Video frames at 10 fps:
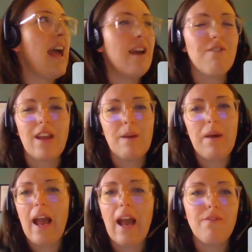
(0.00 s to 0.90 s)
area,
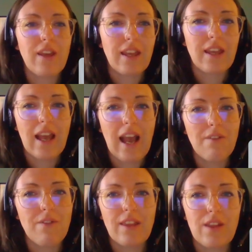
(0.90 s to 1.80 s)
but having
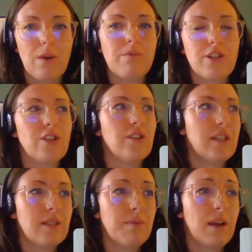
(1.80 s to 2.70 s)
the
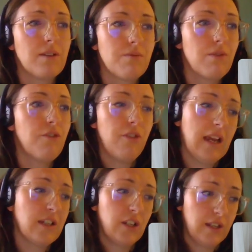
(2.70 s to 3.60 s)
opportunity to be able to
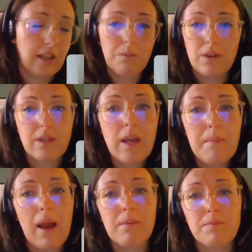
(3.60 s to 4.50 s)
refresh, I think would
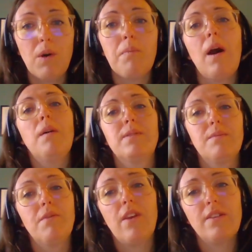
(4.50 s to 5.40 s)
mop up
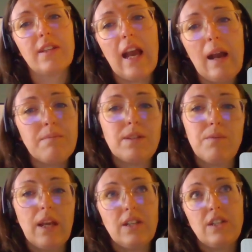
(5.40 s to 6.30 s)
some of those gaps,
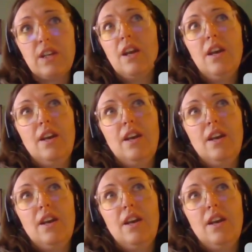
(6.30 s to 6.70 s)
which,